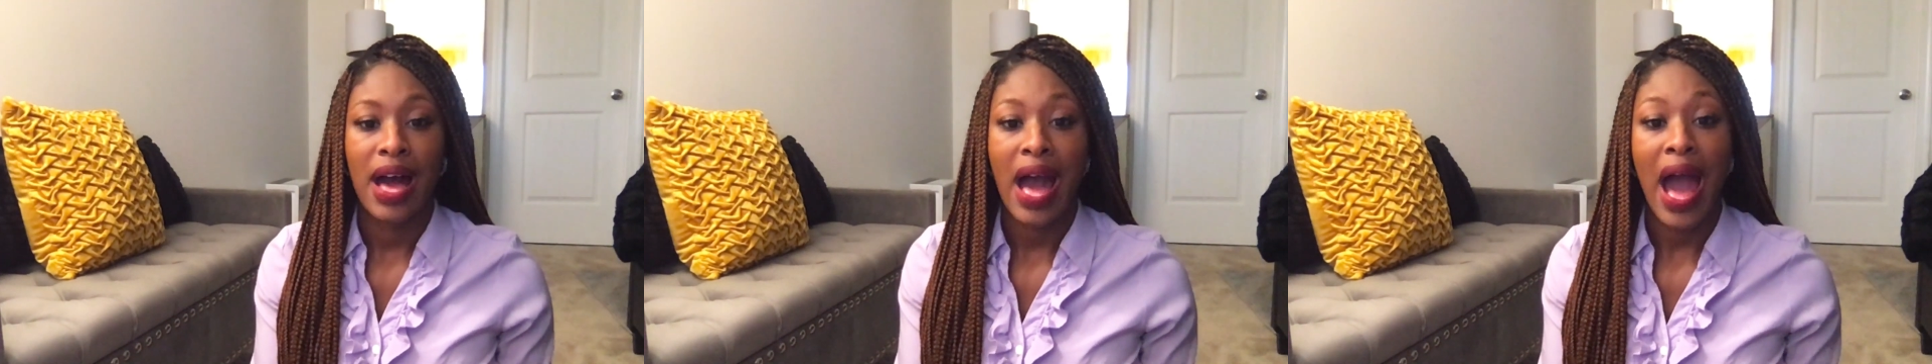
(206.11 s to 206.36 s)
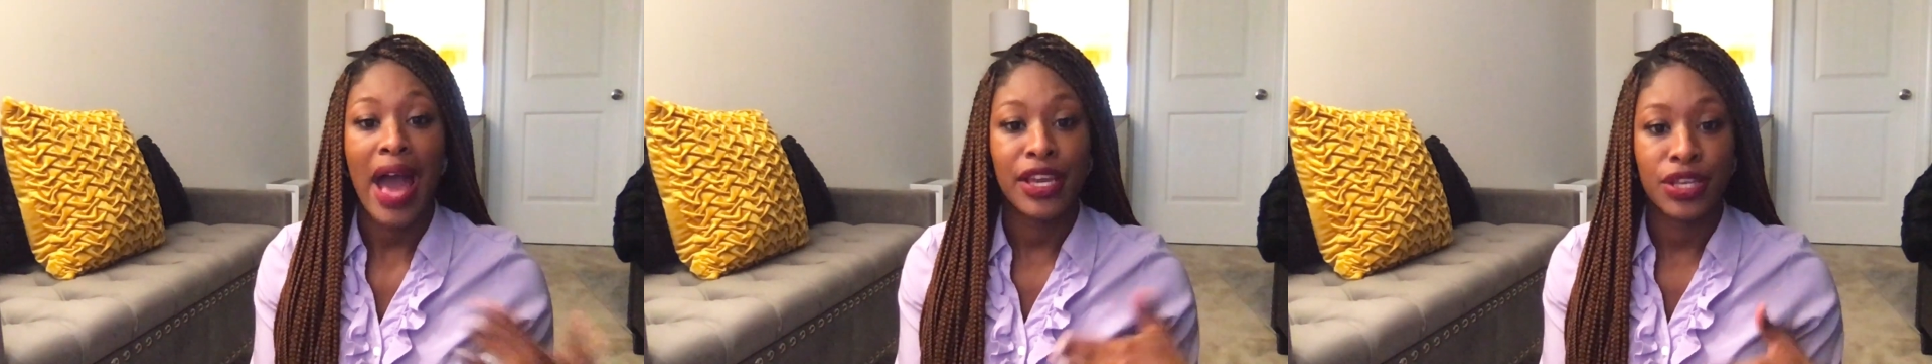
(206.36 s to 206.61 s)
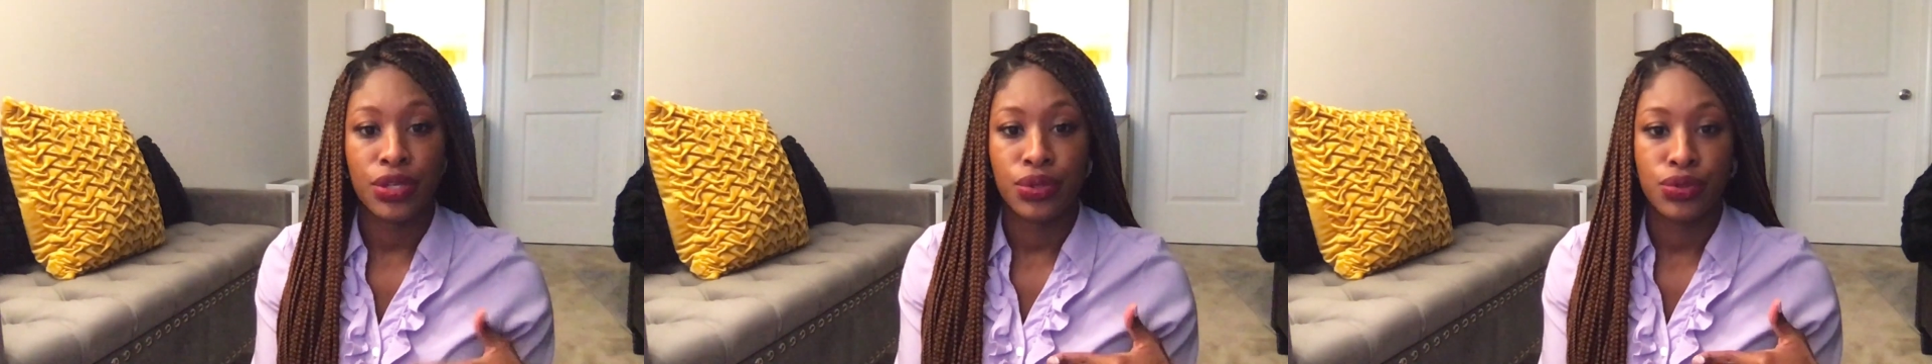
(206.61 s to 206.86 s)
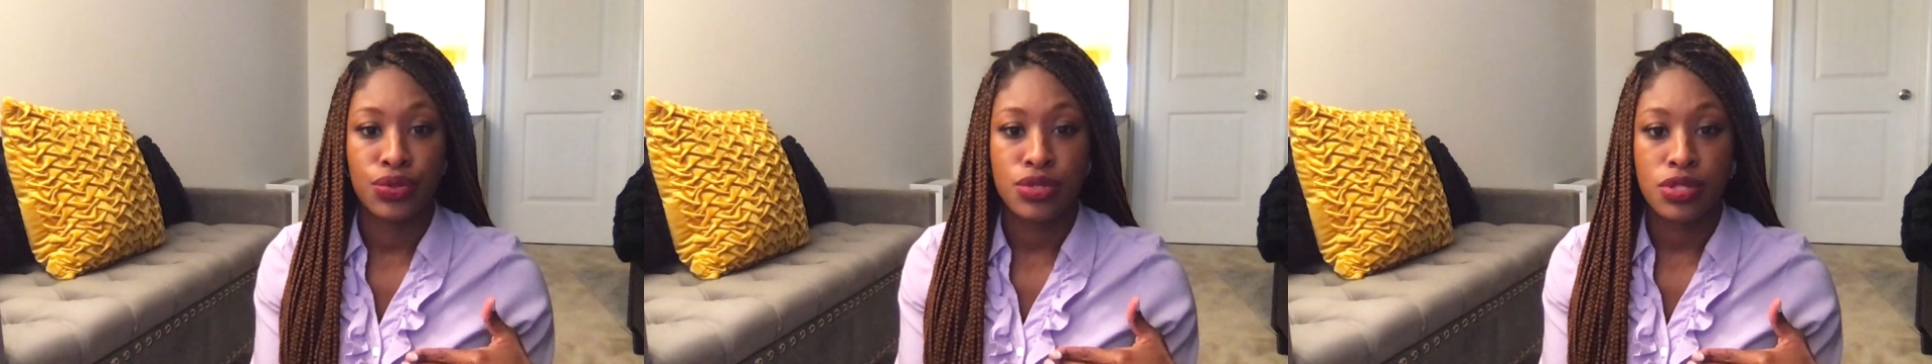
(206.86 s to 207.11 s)
I
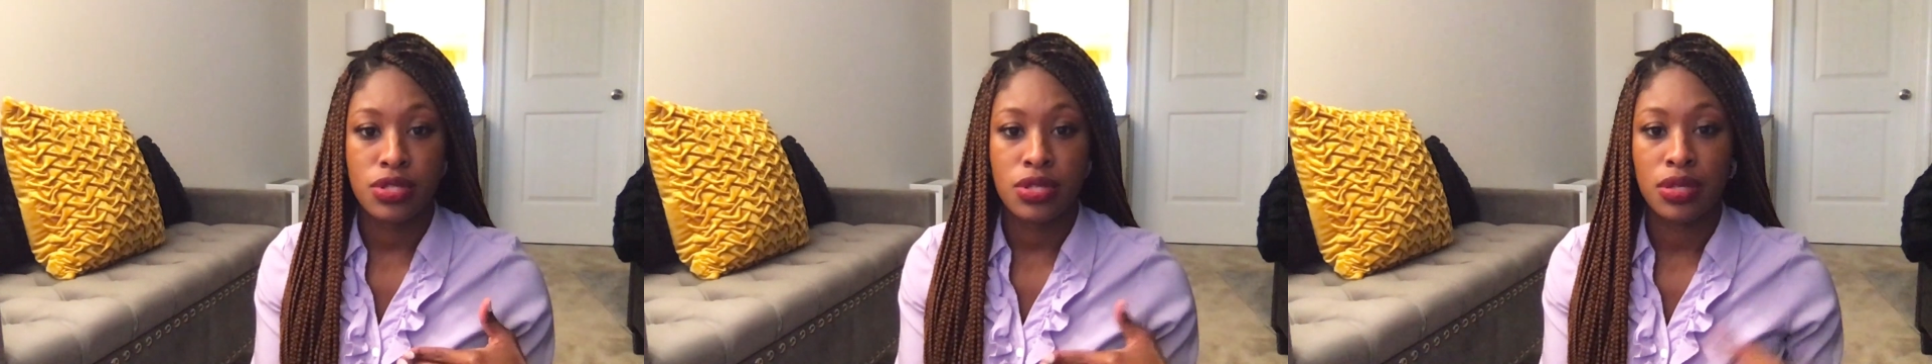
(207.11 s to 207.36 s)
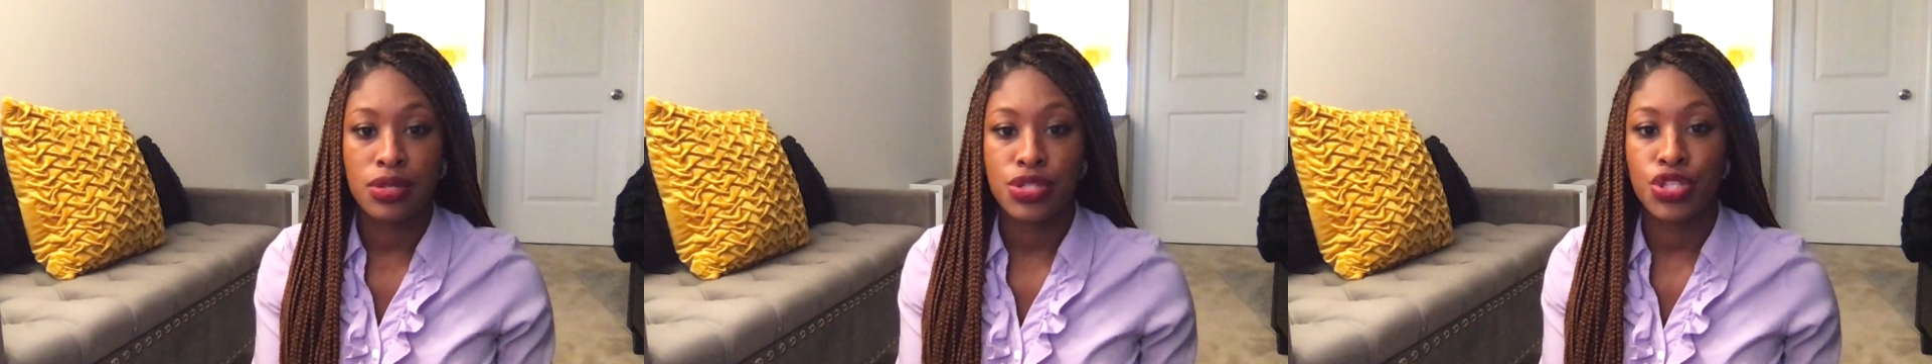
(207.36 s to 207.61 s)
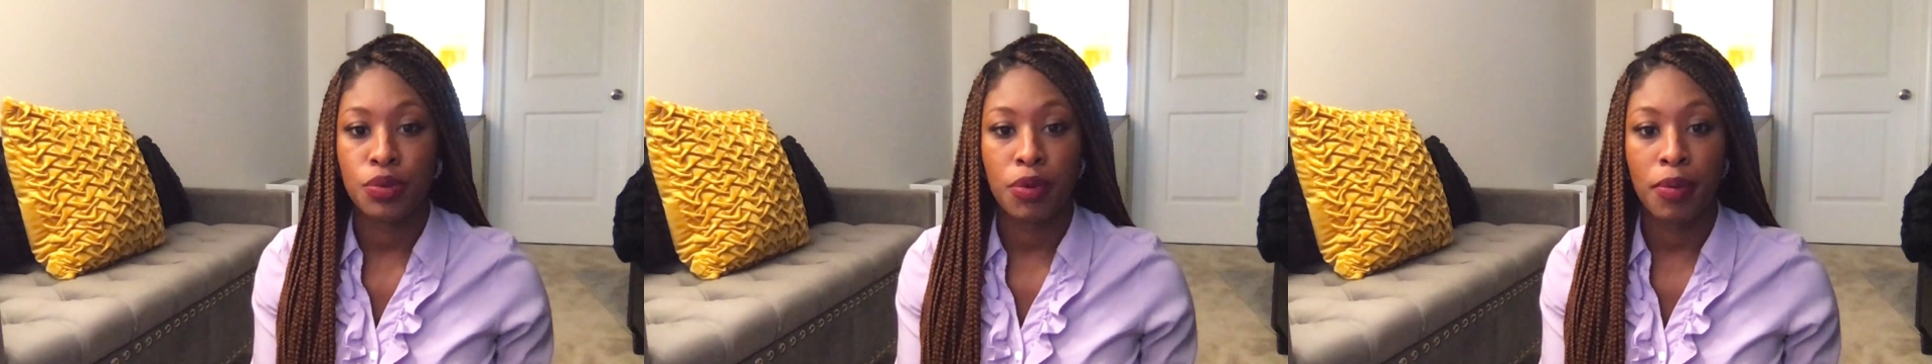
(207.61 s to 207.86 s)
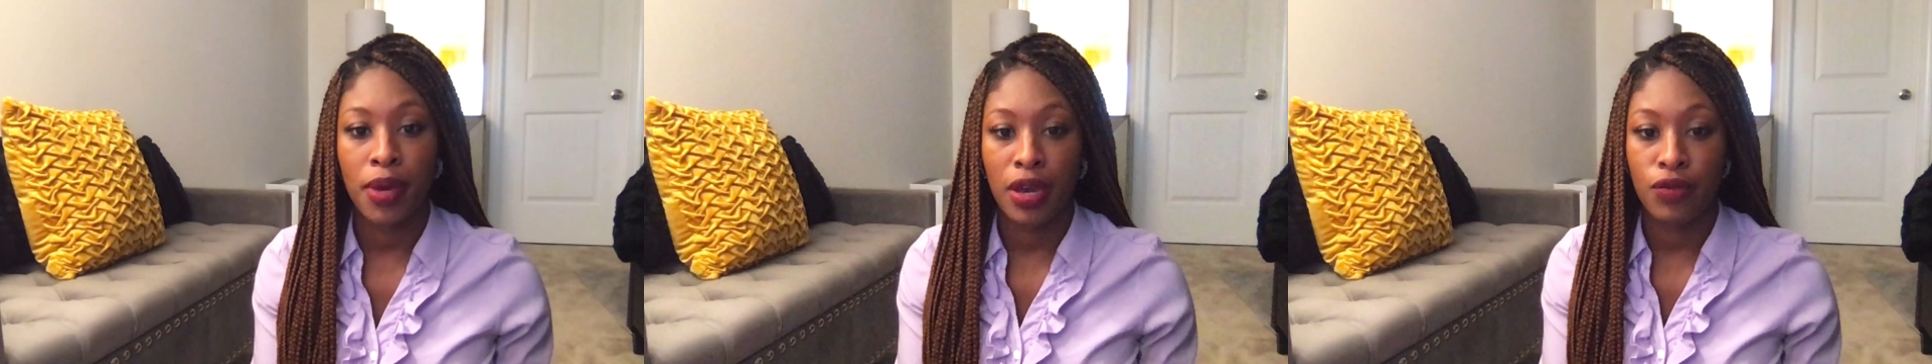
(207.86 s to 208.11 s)
use to prepare